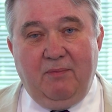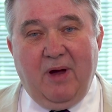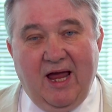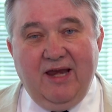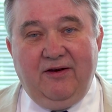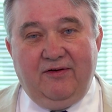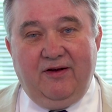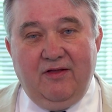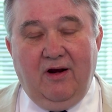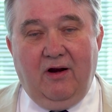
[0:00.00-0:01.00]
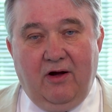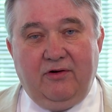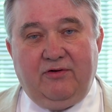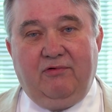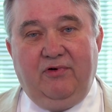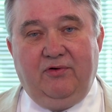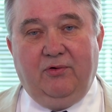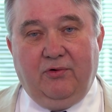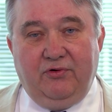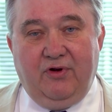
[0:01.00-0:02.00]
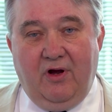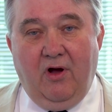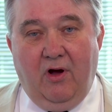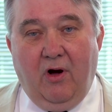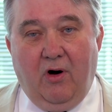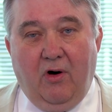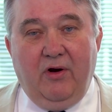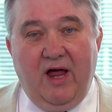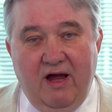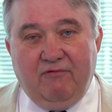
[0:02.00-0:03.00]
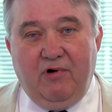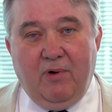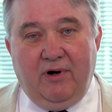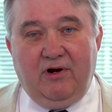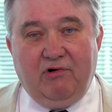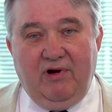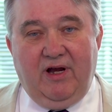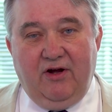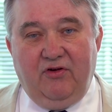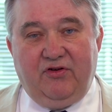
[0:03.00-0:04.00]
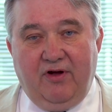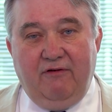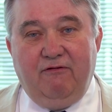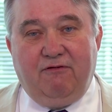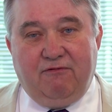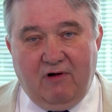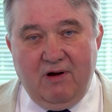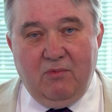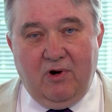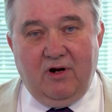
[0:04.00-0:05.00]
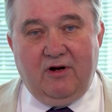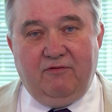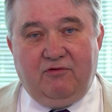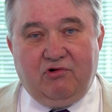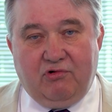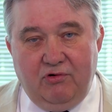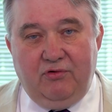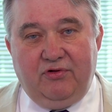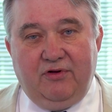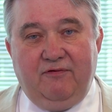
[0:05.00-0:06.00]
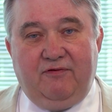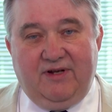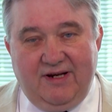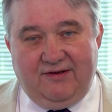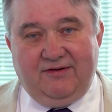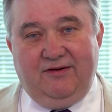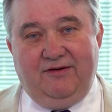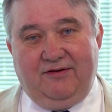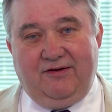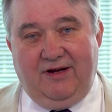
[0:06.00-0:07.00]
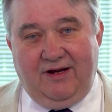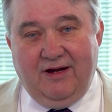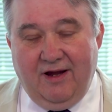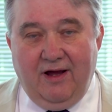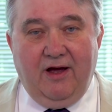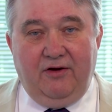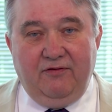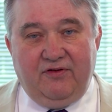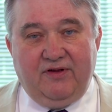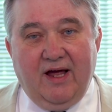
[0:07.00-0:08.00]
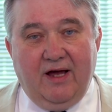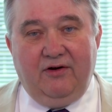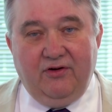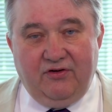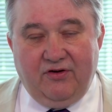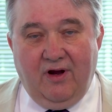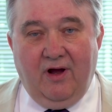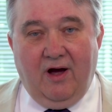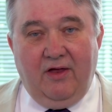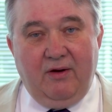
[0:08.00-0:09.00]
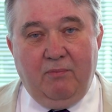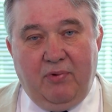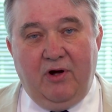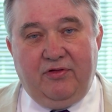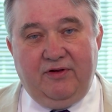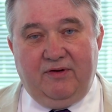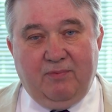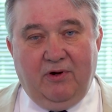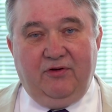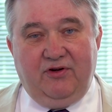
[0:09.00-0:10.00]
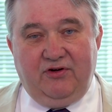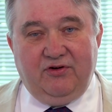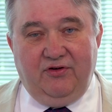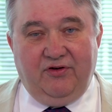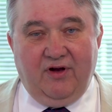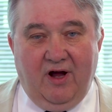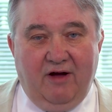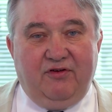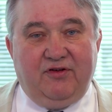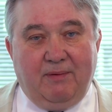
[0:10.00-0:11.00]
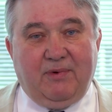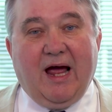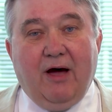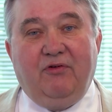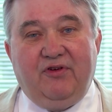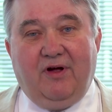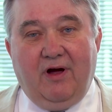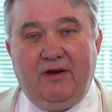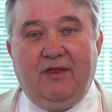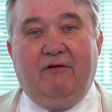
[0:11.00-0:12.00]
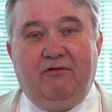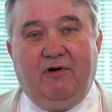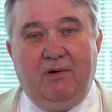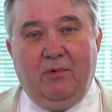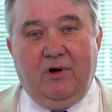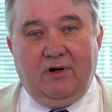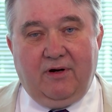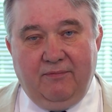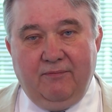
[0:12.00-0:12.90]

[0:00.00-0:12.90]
depends in the last resort on everyone agreeing a certain framework of truth and decency and of standards. I think both these politicians have stepped outside that framework.